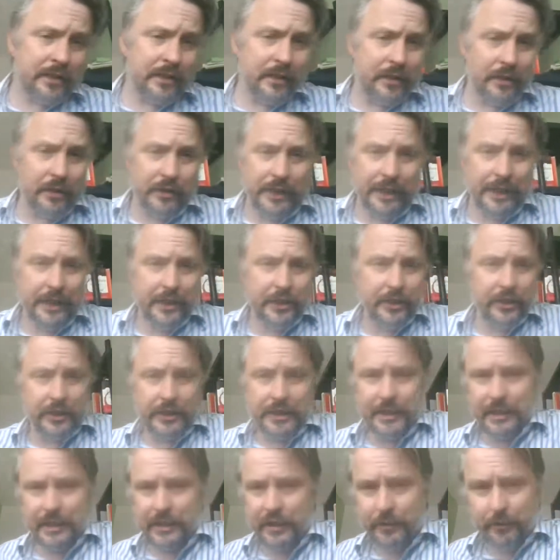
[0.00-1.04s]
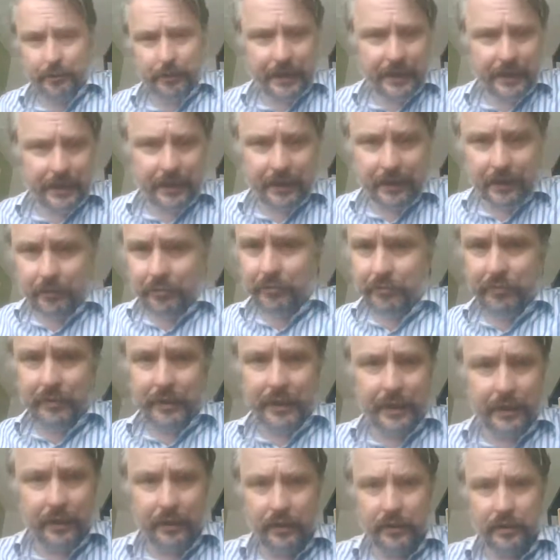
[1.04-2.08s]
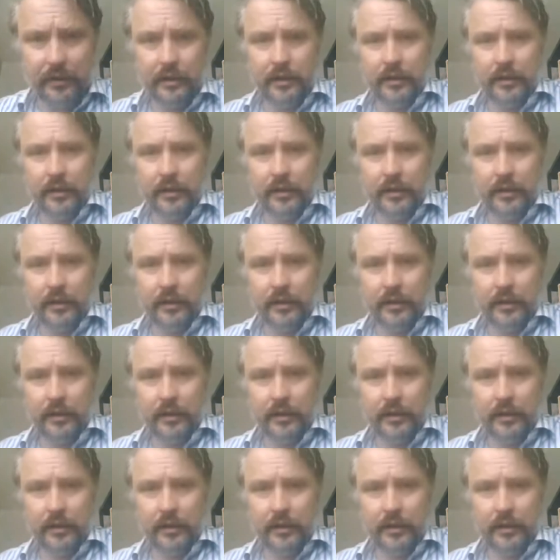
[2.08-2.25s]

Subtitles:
locations in Japan, brilliant.